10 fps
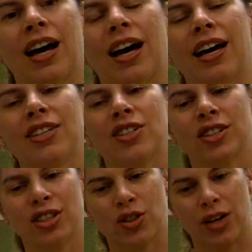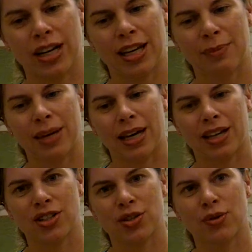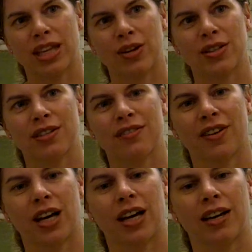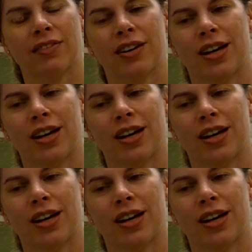I took the training back in 2005,